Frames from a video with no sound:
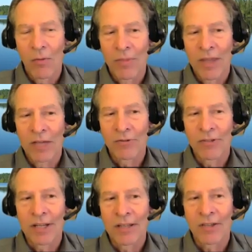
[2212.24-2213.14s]
be
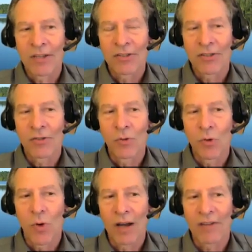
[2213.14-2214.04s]
interested in this to
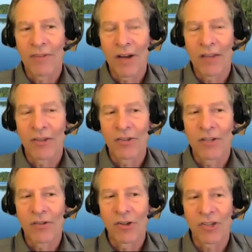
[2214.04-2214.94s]
quantify these
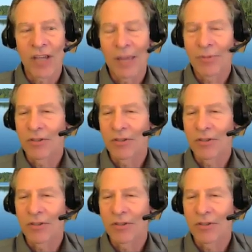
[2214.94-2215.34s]
different shapes,